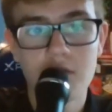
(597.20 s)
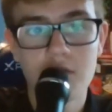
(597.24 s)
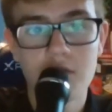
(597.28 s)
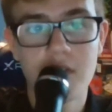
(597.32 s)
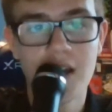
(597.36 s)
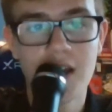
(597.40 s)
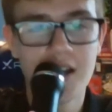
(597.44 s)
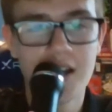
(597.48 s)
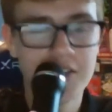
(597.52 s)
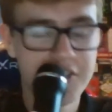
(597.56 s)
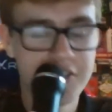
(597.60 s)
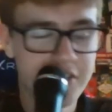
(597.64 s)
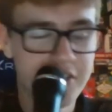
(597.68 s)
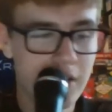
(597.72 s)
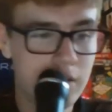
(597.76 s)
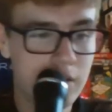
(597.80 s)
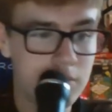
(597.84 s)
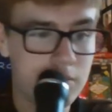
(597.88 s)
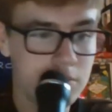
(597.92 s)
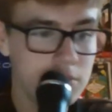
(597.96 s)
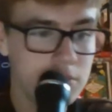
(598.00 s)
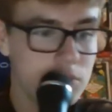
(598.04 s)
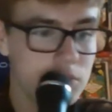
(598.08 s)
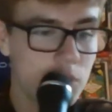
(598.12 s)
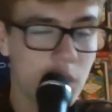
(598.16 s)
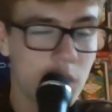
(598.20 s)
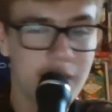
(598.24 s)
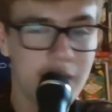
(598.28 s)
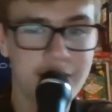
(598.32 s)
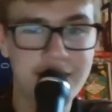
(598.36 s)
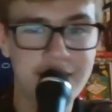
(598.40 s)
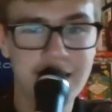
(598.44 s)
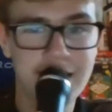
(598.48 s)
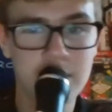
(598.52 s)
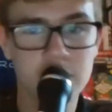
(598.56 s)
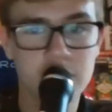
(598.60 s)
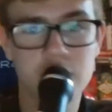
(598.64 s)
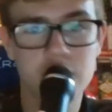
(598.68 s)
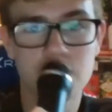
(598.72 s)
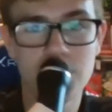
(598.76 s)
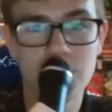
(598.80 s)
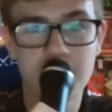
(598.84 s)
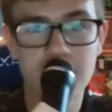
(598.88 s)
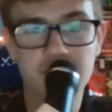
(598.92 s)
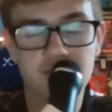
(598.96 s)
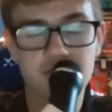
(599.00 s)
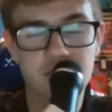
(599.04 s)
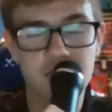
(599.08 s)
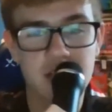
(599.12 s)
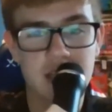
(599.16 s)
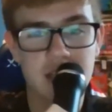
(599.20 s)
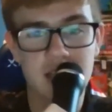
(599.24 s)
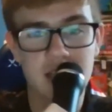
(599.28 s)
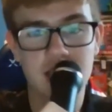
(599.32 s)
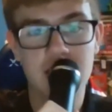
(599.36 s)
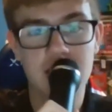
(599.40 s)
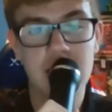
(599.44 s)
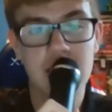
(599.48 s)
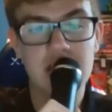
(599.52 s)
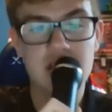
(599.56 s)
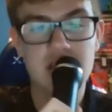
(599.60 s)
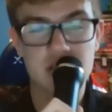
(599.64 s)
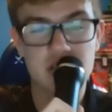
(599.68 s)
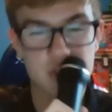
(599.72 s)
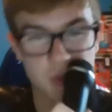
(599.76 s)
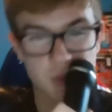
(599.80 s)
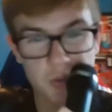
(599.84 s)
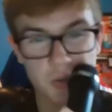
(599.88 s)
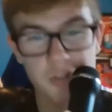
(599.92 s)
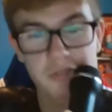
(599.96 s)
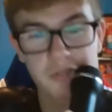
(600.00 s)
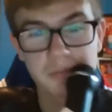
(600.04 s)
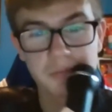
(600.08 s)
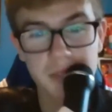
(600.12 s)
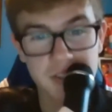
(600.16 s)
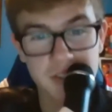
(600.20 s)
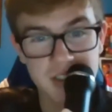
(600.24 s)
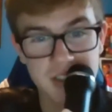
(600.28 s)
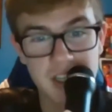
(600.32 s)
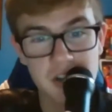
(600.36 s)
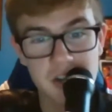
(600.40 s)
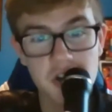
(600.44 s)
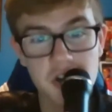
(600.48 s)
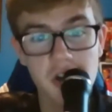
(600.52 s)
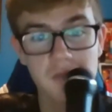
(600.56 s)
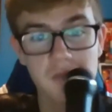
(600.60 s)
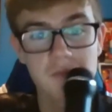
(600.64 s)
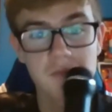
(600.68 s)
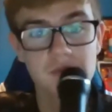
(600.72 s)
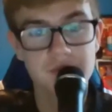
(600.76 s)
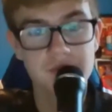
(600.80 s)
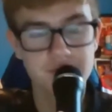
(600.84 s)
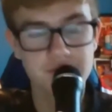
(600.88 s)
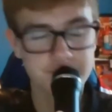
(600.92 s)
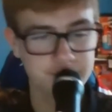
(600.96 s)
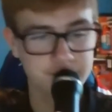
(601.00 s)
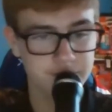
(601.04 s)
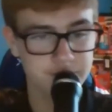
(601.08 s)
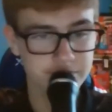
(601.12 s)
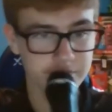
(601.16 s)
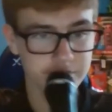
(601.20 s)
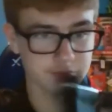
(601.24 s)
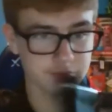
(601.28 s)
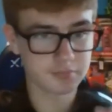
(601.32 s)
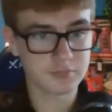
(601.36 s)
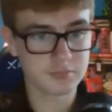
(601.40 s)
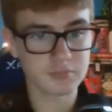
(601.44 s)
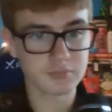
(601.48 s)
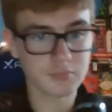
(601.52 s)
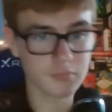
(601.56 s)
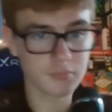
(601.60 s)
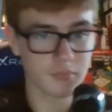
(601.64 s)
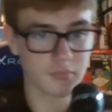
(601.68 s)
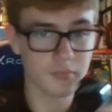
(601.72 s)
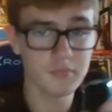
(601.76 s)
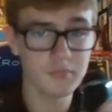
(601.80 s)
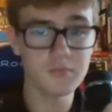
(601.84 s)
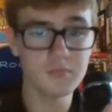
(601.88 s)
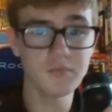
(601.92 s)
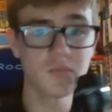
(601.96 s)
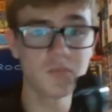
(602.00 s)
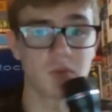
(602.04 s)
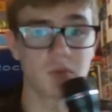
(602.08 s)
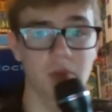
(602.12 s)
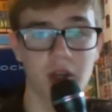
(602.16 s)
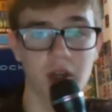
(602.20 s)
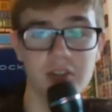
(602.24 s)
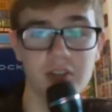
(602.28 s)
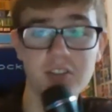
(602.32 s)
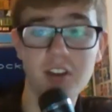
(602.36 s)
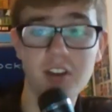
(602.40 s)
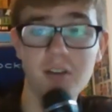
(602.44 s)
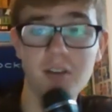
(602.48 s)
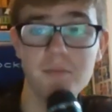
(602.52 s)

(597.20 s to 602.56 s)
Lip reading: that we are now strengthening in a strong position. But